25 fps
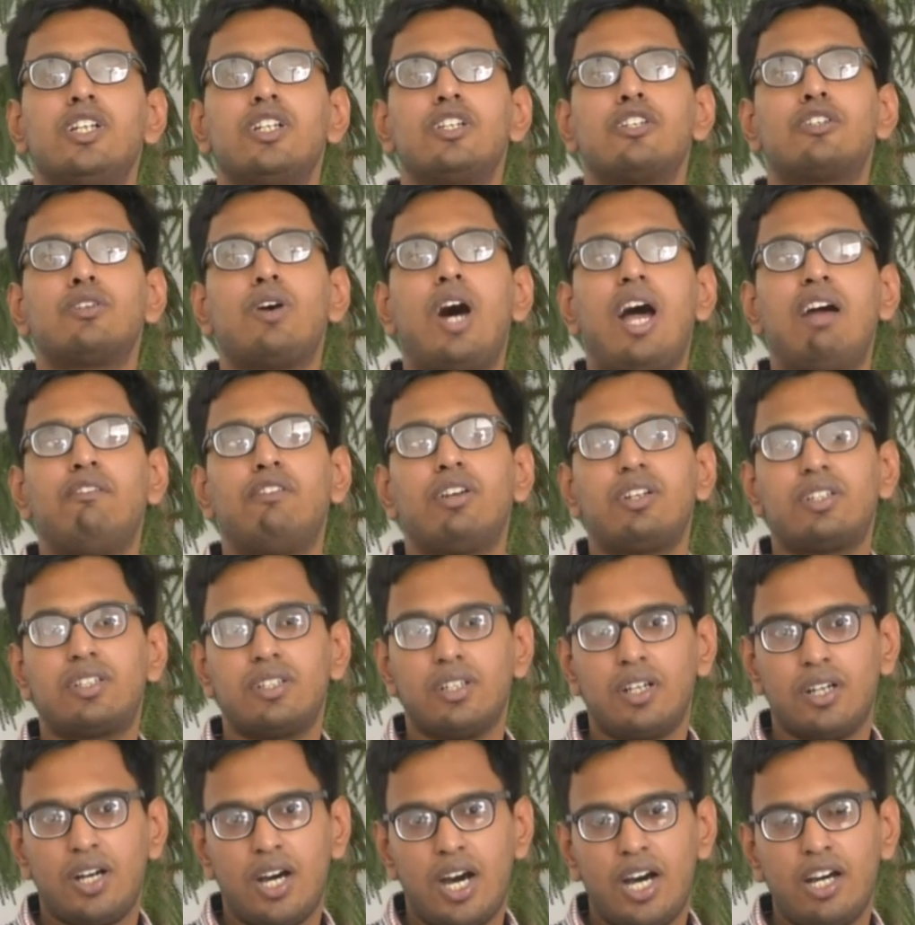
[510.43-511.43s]
So I would
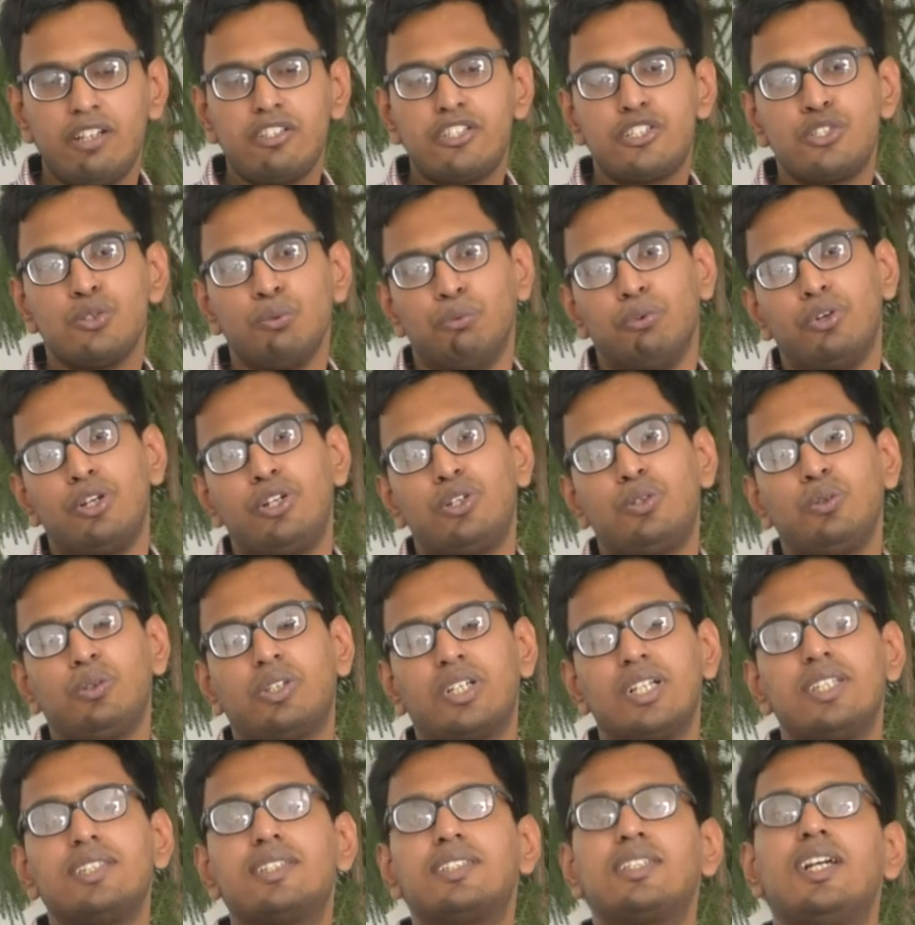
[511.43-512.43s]
urge you to
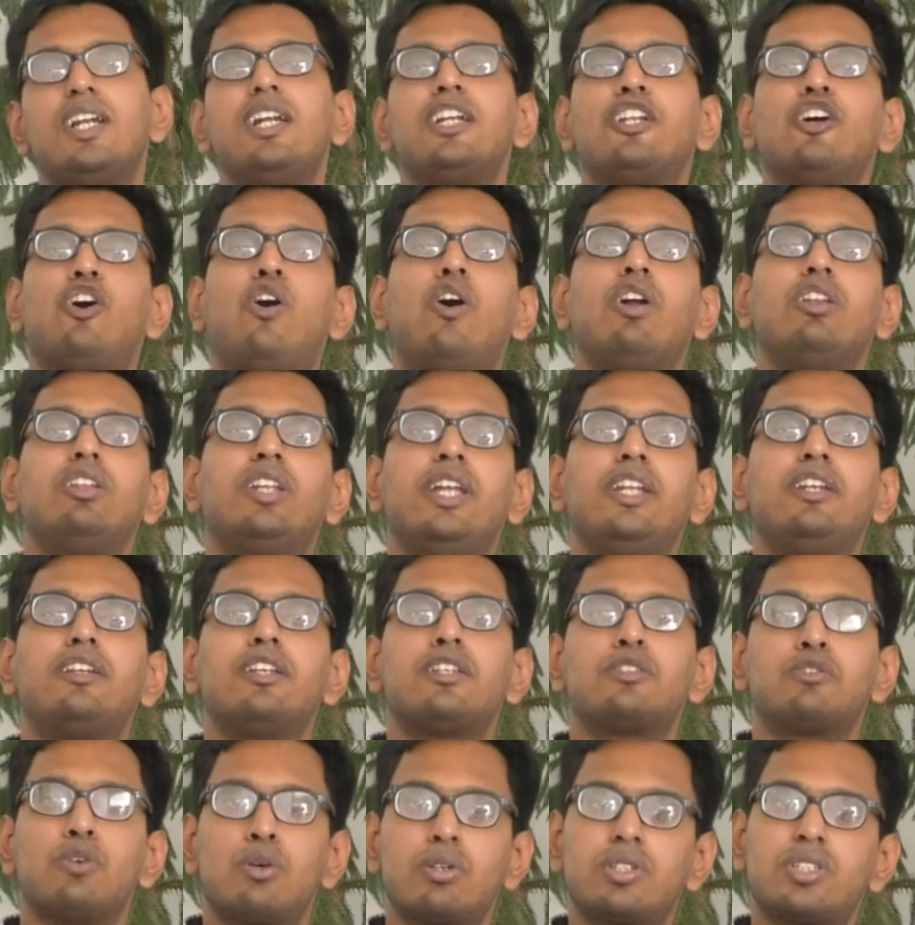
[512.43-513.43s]
consult online
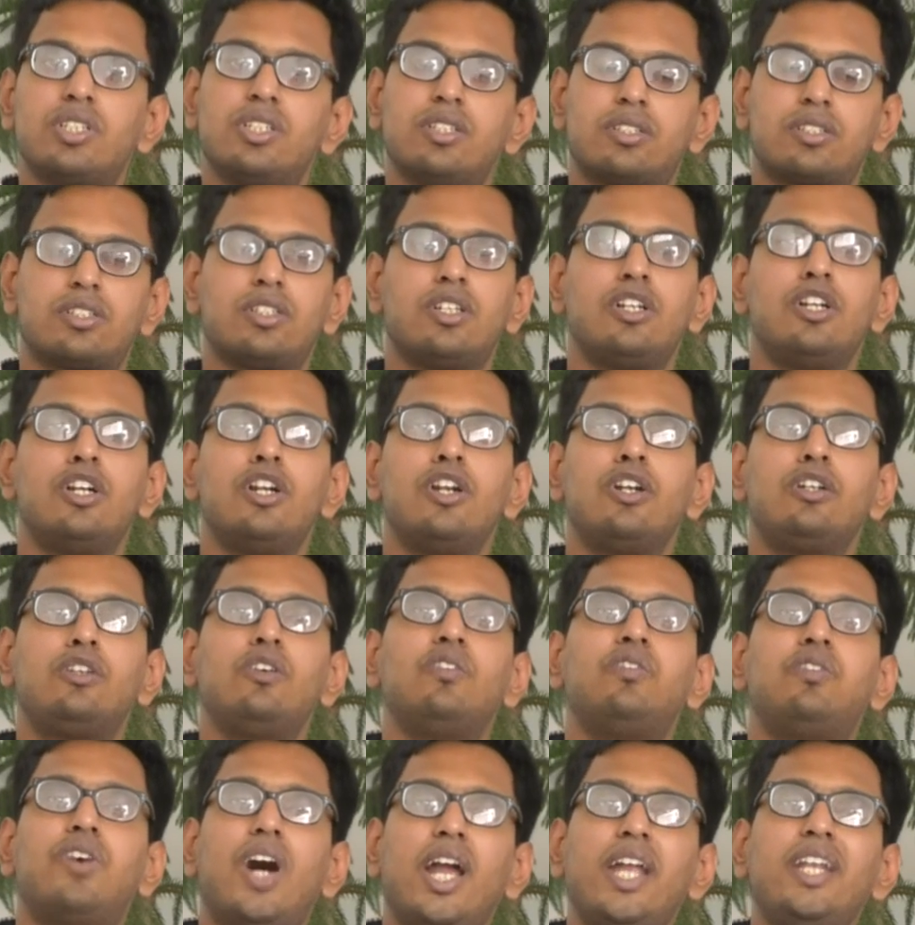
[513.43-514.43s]
resources
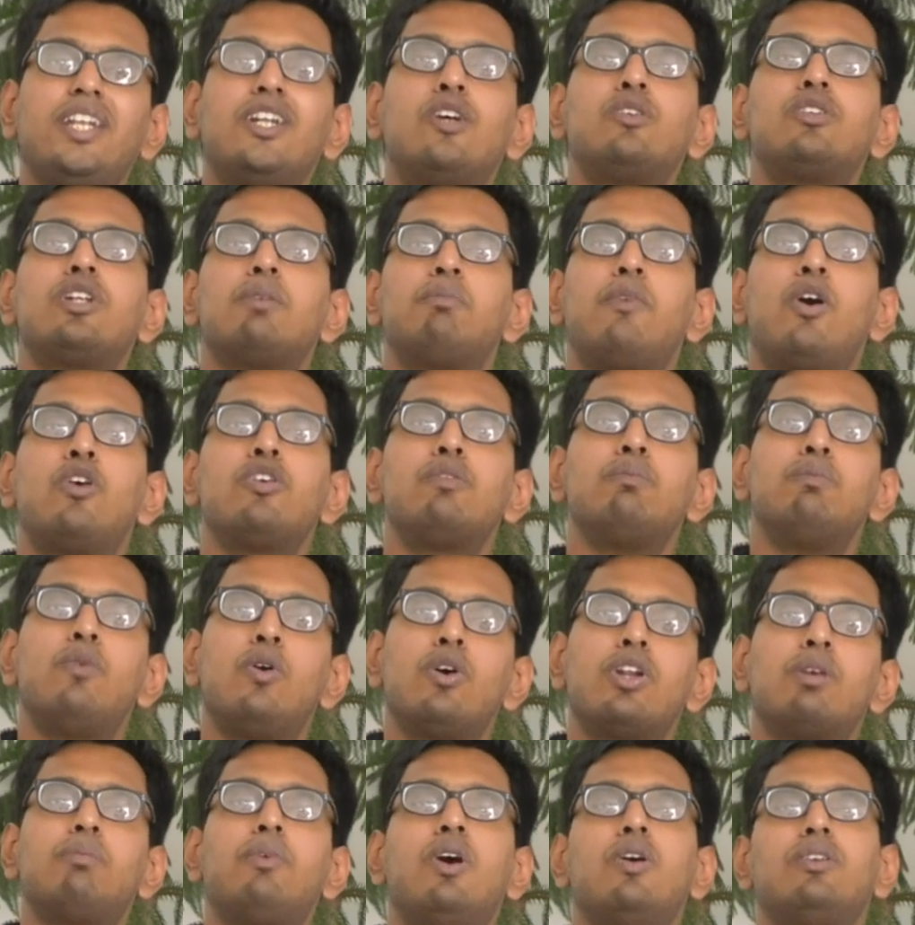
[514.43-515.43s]
to find out about
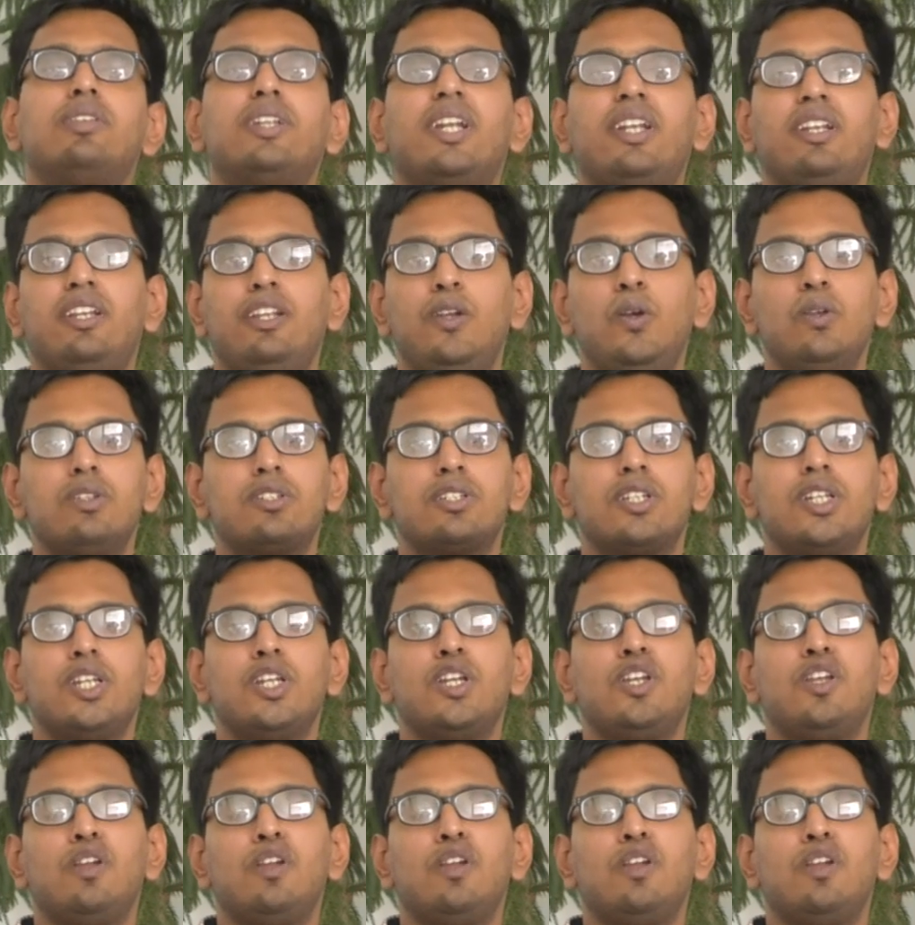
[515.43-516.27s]
more about that news,